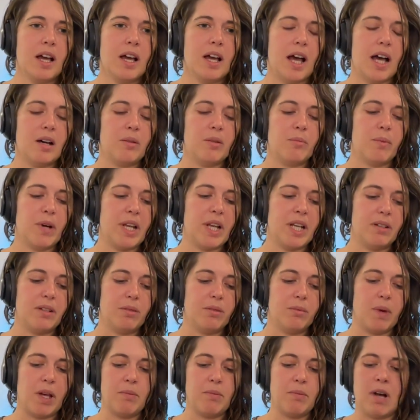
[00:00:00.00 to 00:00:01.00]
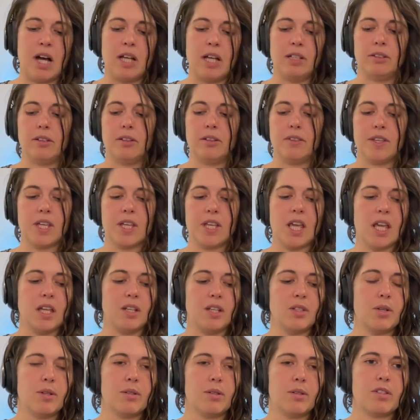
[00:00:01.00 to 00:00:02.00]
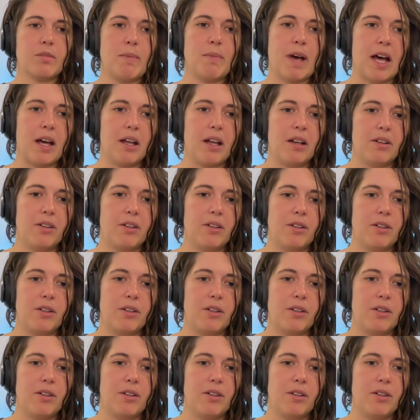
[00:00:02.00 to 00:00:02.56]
uh, when when Martin Luther King talks about